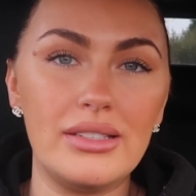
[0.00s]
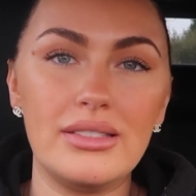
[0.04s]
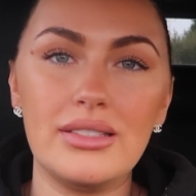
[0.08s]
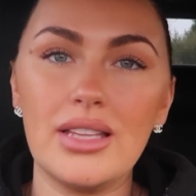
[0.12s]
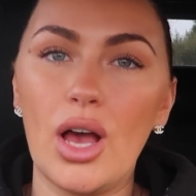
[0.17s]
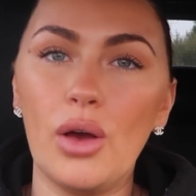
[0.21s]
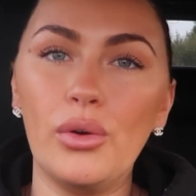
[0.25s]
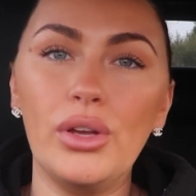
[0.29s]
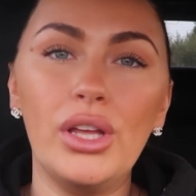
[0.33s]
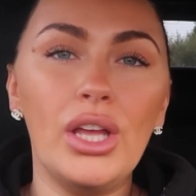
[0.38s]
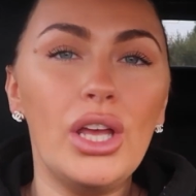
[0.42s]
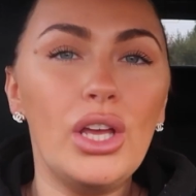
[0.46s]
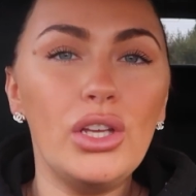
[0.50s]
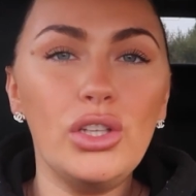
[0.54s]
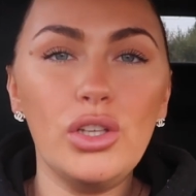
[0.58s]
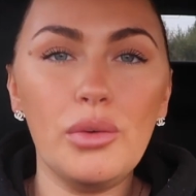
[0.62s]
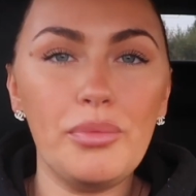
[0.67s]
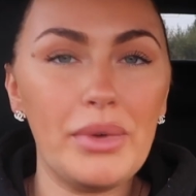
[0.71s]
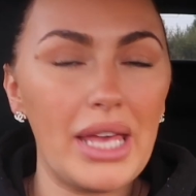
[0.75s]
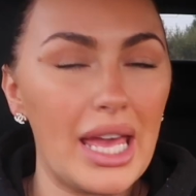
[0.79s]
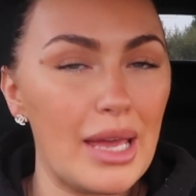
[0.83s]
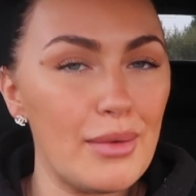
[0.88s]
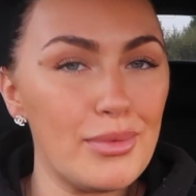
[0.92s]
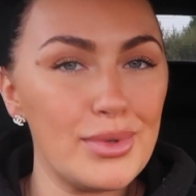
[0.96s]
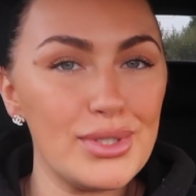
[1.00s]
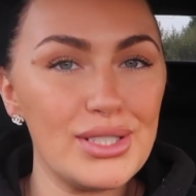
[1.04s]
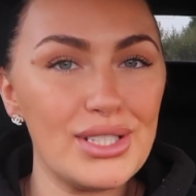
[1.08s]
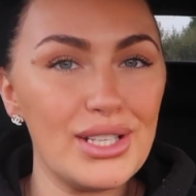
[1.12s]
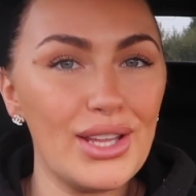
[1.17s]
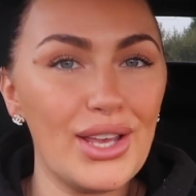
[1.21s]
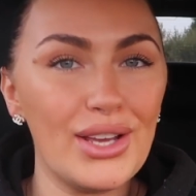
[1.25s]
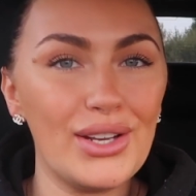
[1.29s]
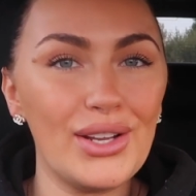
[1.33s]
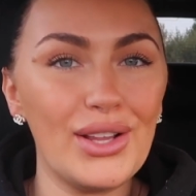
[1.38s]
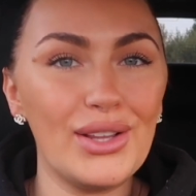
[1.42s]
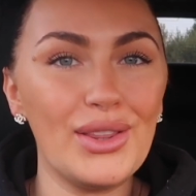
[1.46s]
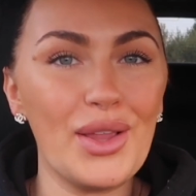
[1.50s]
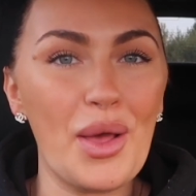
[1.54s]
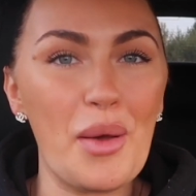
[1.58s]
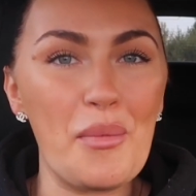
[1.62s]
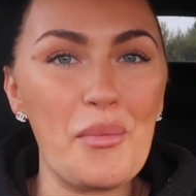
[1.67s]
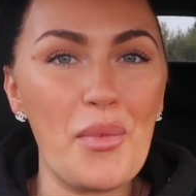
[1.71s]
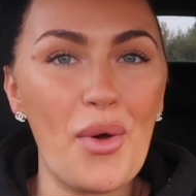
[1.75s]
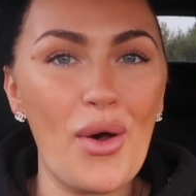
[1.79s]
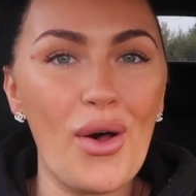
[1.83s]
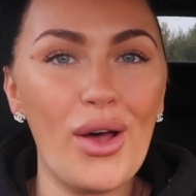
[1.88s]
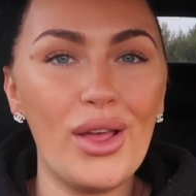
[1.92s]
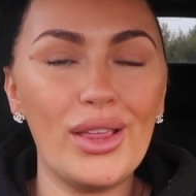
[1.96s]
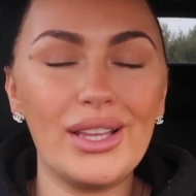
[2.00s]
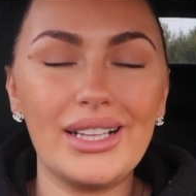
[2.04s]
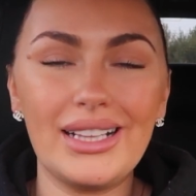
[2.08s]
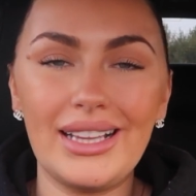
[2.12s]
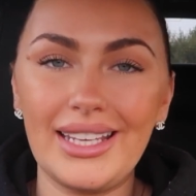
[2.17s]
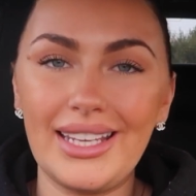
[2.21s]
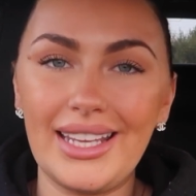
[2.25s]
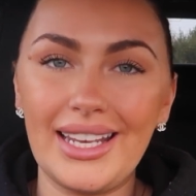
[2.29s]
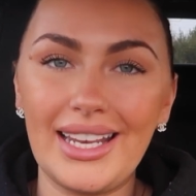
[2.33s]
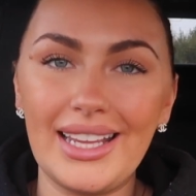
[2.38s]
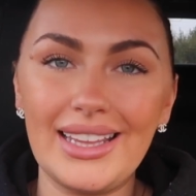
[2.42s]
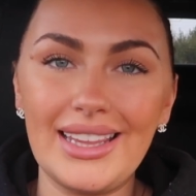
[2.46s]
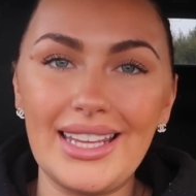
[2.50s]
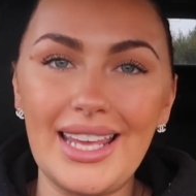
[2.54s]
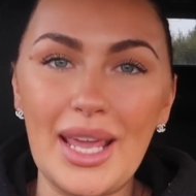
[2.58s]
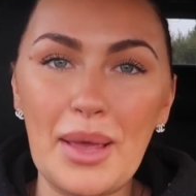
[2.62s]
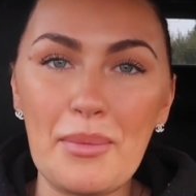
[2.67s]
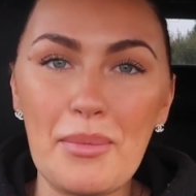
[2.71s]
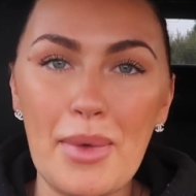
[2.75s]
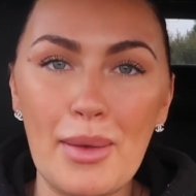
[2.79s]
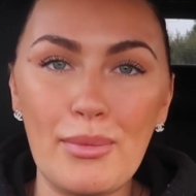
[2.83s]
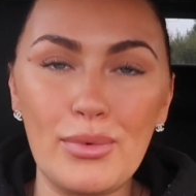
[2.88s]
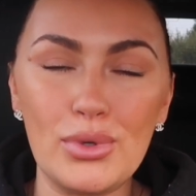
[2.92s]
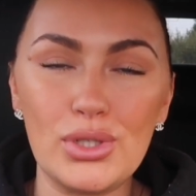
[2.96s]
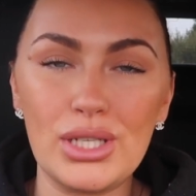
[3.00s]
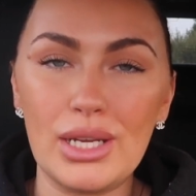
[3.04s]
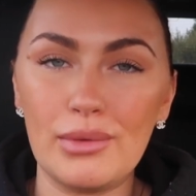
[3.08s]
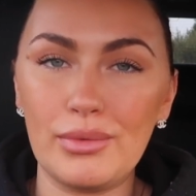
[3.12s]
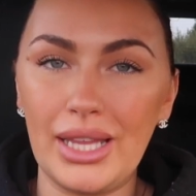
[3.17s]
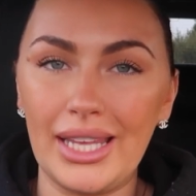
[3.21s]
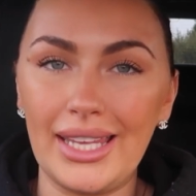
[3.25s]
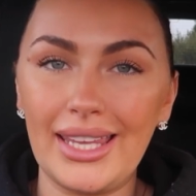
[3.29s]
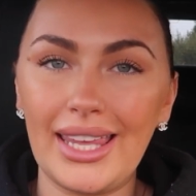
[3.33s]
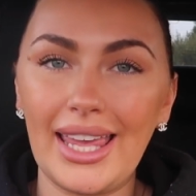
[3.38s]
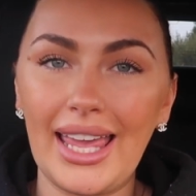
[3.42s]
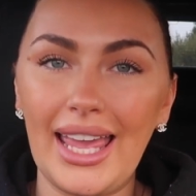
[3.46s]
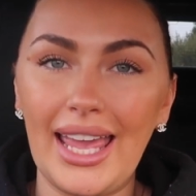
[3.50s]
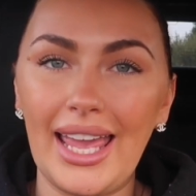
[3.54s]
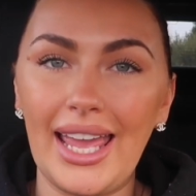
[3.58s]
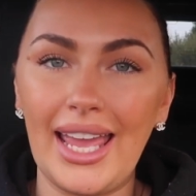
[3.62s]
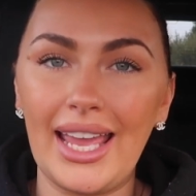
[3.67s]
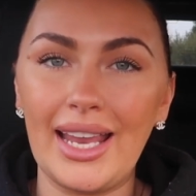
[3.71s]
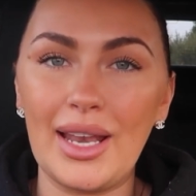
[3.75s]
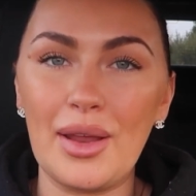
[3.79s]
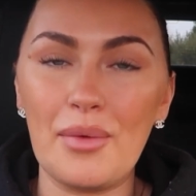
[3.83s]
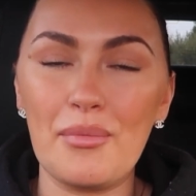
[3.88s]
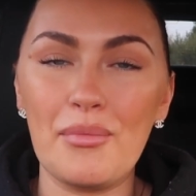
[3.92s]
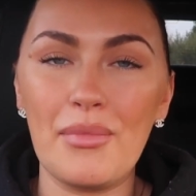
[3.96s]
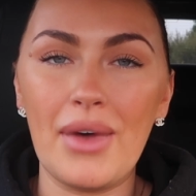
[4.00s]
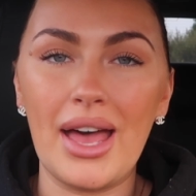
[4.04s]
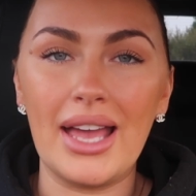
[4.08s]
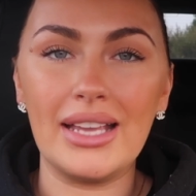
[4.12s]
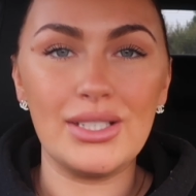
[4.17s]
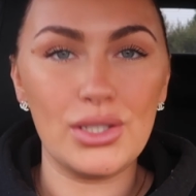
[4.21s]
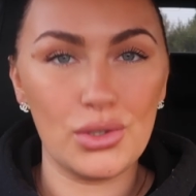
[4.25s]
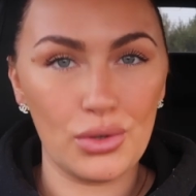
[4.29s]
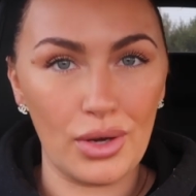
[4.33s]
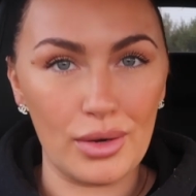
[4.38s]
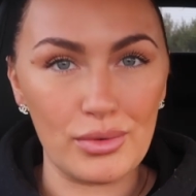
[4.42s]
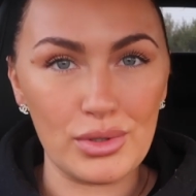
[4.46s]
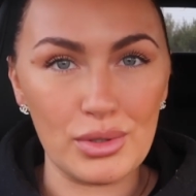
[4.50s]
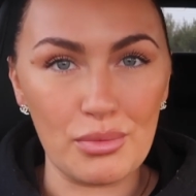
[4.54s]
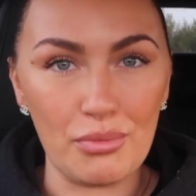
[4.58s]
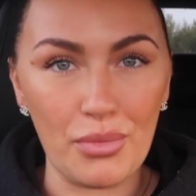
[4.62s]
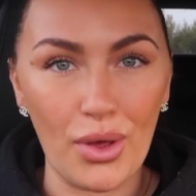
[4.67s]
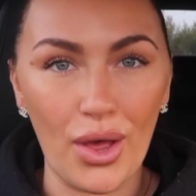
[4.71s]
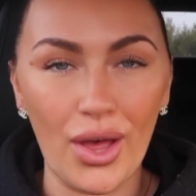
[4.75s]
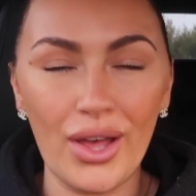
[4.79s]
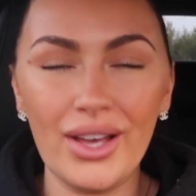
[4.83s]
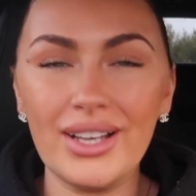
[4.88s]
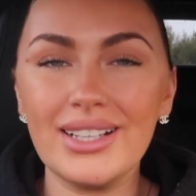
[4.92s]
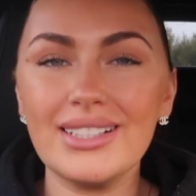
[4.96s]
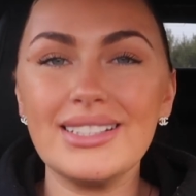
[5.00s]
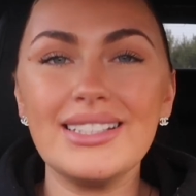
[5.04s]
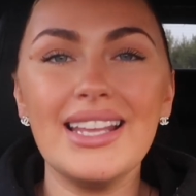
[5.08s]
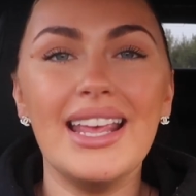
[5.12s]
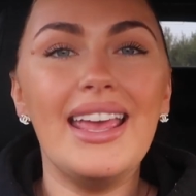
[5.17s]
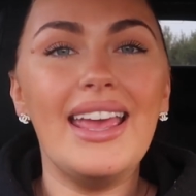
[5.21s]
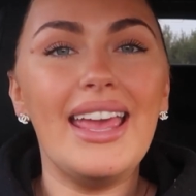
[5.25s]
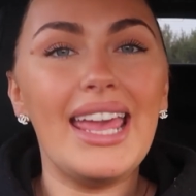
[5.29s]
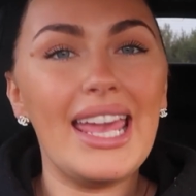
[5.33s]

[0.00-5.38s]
So you'll be able to learn a lot more clicking at the membership link in my description box.